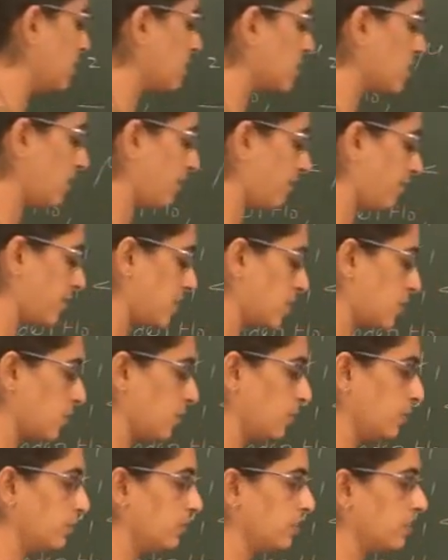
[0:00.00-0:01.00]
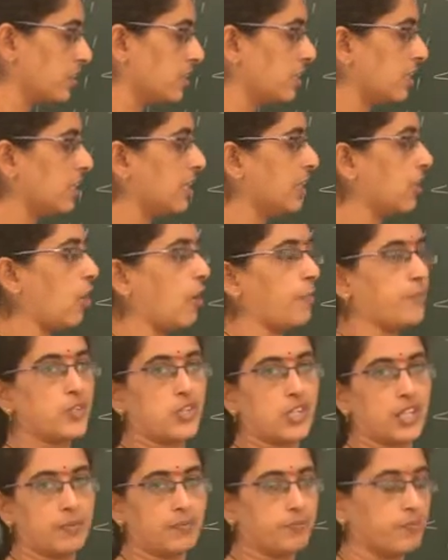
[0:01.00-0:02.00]
shift to third
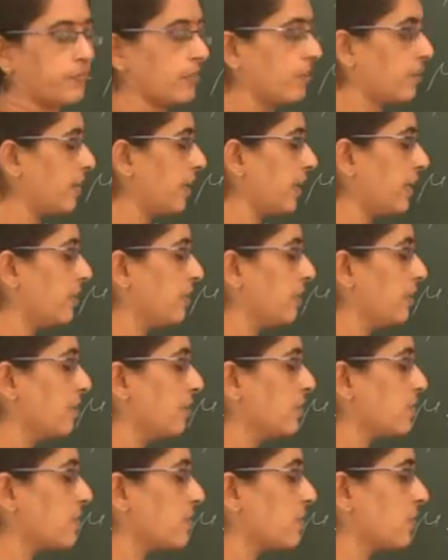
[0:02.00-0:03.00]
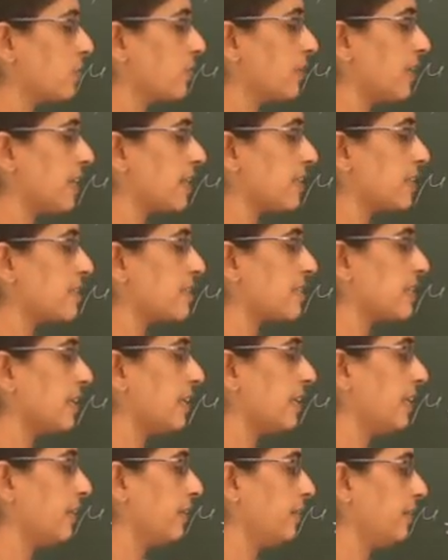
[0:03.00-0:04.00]
option, right? So that is
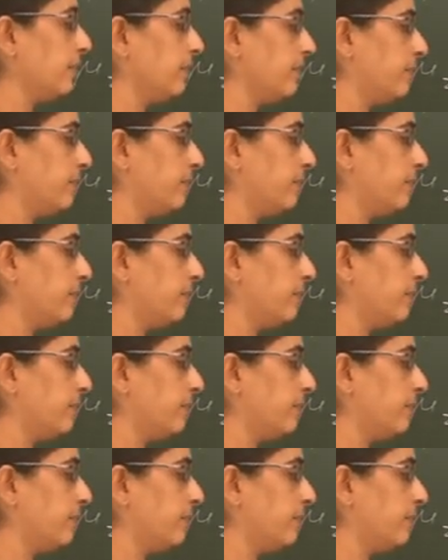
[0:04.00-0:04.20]
here